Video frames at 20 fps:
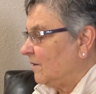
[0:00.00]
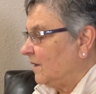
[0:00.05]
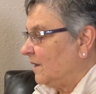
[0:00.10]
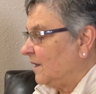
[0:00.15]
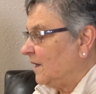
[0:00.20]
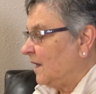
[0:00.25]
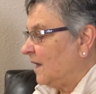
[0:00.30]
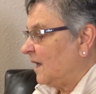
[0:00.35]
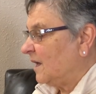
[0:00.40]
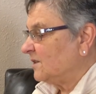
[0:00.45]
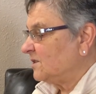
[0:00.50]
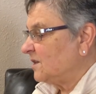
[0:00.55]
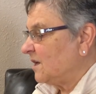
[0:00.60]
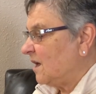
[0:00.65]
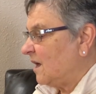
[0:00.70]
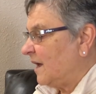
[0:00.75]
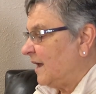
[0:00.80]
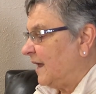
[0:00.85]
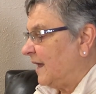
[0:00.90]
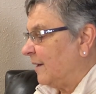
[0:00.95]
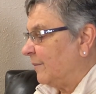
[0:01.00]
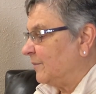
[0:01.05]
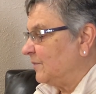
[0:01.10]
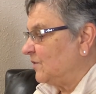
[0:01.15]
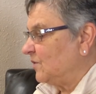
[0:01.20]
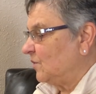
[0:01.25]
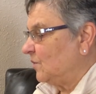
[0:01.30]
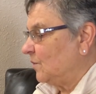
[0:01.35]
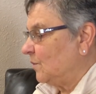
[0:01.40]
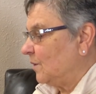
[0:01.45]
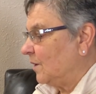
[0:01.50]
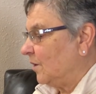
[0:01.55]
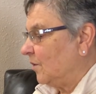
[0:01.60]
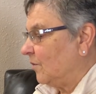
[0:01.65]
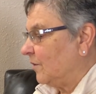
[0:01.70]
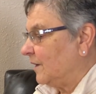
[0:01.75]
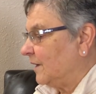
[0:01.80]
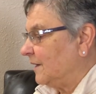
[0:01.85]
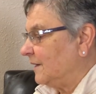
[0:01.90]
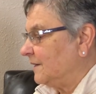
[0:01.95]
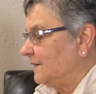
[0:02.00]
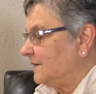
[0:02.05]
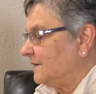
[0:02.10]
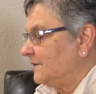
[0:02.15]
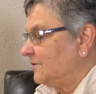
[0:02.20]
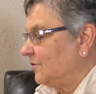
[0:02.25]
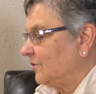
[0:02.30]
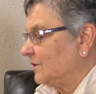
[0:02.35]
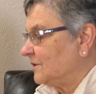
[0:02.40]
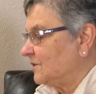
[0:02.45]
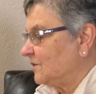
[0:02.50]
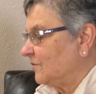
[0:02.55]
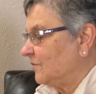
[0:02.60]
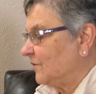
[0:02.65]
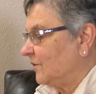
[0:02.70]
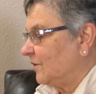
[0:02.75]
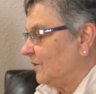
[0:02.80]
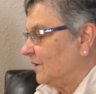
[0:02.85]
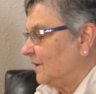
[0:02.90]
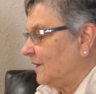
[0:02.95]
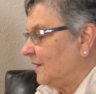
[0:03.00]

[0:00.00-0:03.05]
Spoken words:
Yes, I am too, agreed Christopher.